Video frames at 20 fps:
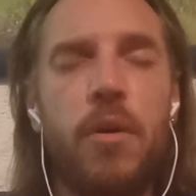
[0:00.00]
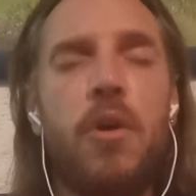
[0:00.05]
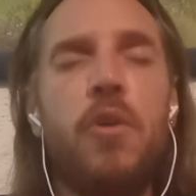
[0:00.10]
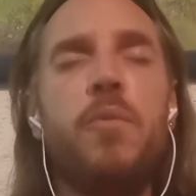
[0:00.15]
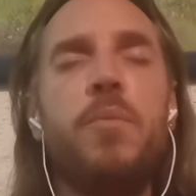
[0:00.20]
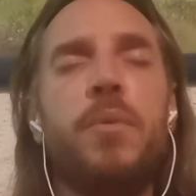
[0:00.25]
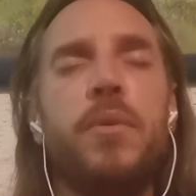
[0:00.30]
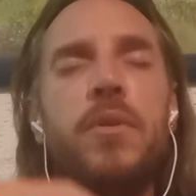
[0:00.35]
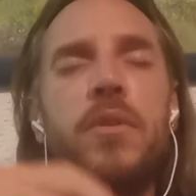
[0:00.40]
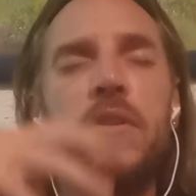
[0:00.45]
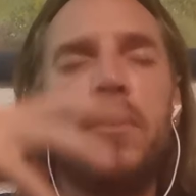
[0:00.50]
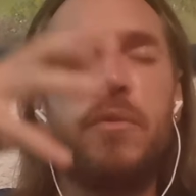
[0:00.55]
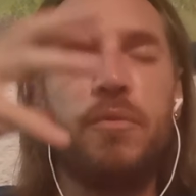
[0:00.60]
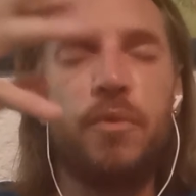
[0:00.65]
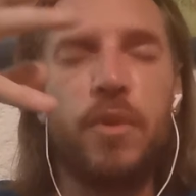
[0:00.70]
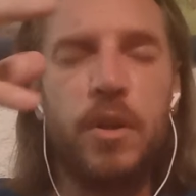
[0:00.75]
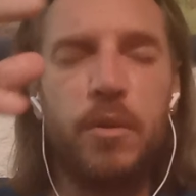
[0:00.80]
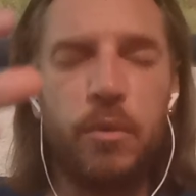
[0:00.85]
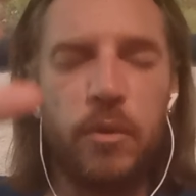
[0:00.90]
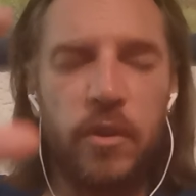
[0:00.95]
we're open, the
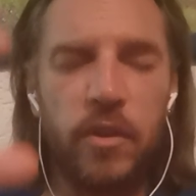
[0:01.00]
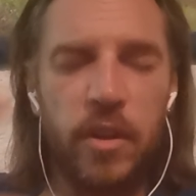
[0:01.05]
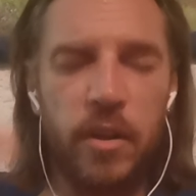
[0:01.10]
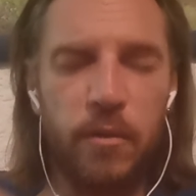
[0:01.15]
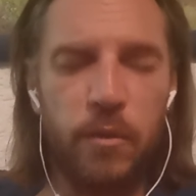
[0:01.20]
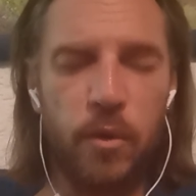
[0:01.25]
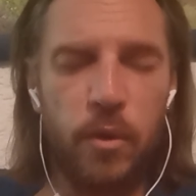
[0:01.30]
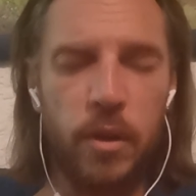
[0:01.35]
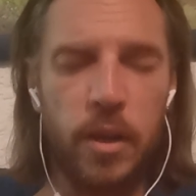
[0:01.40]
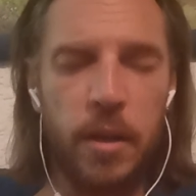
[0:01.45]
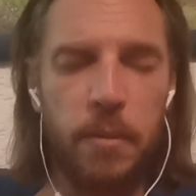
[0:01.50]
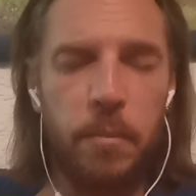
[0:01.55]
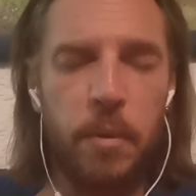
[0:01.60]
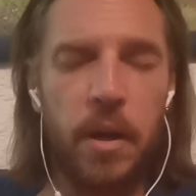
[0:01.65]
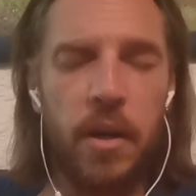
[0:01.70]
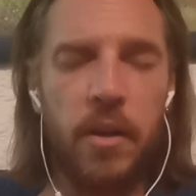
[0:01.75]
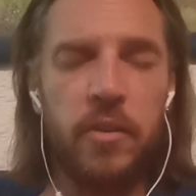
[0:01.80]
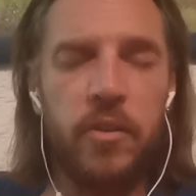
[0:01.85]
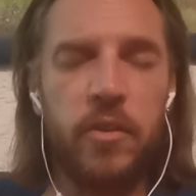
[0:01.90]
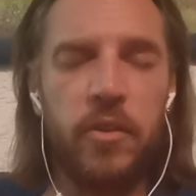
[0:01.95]
frequency of all that
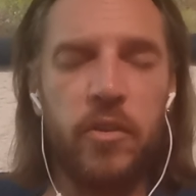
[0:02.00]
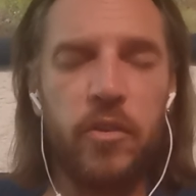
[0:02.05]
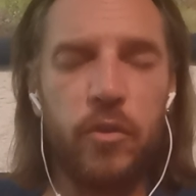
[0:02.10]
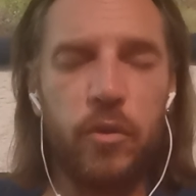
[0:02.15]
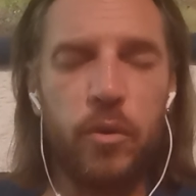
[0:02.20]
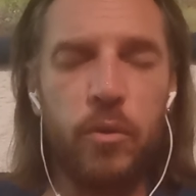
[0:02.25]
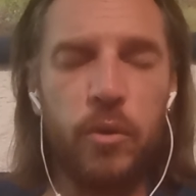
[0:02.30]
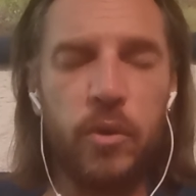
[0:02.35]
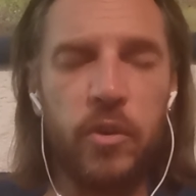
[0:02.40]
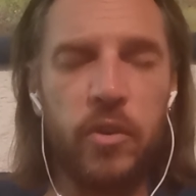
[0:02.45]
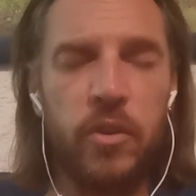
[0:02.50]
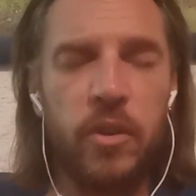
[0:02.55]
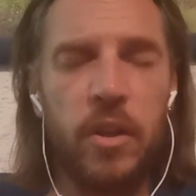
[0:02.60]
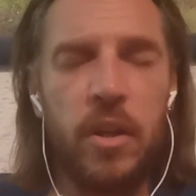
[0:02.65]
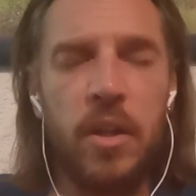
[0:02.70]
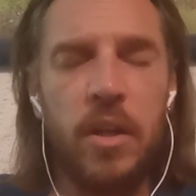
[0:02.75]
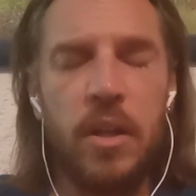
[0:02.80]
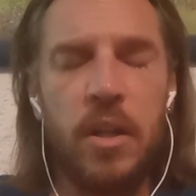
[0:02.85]
passes through us.